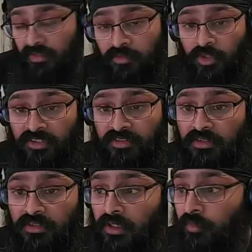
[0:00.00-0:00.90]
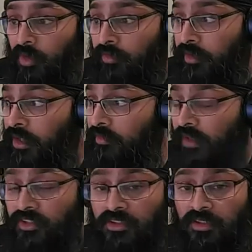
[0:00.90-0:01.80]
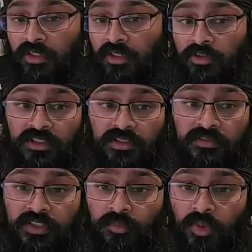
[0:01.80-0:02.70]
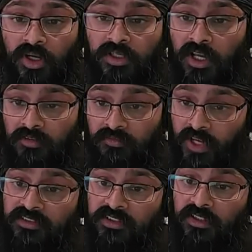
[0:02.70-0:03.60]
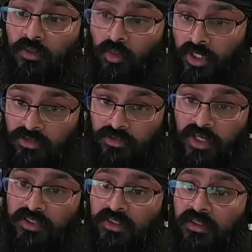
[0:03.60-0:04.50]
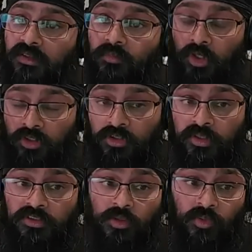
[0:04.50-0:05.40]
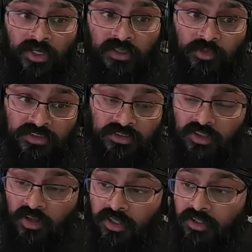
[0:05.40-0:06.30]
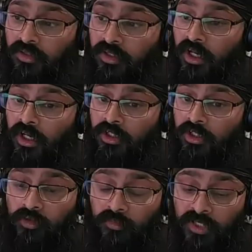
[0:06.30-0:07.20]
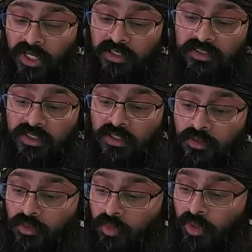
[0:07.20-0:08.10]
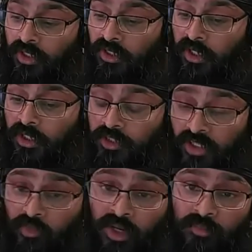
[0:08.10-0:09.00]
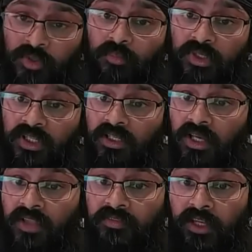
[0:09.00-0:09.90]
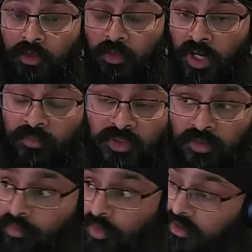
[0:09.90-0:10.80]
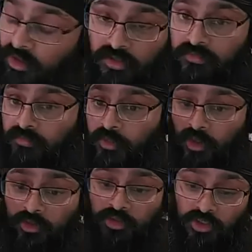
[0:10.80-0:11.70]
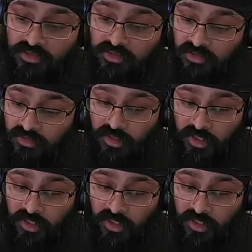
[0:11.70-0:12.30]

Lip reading: the risk of innovation and creativity by phasing or iterating what you're doing. So we had a recent client, from Canada, who they're a wrap company, and they do wraps on big kind of, trucks and,